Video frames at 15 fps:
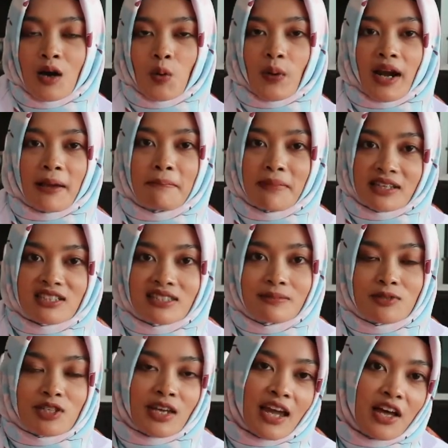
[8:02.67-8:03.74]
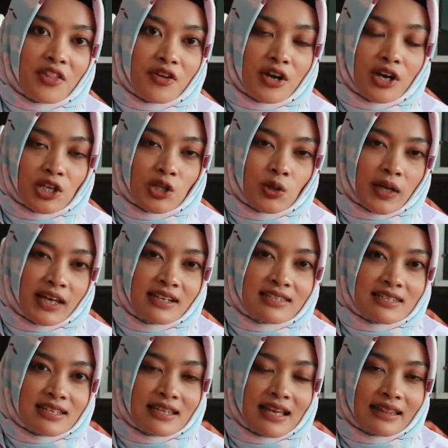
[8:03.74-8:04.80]
When I mix them together, you can
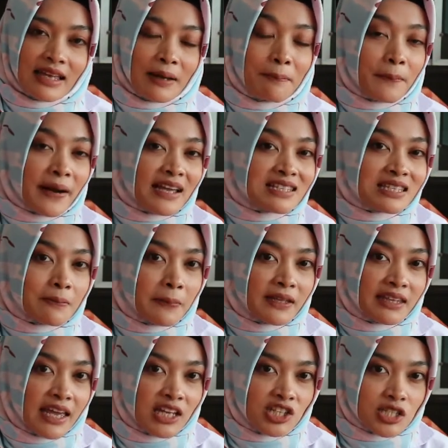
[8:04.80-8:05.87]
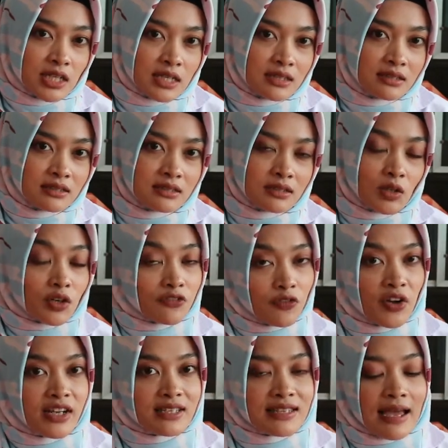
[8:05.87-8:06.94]
see that a precipitation, or
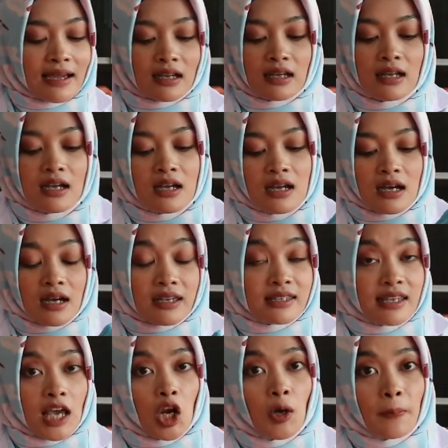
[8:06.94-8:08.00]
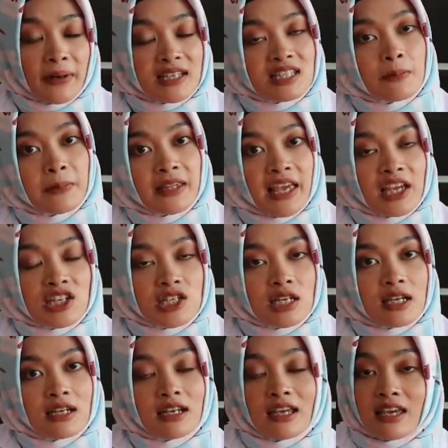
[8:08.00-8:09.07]
for exact, a yellow
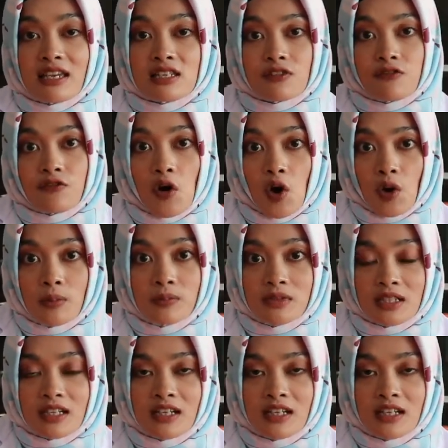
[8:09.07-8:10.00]
precipitation is formed.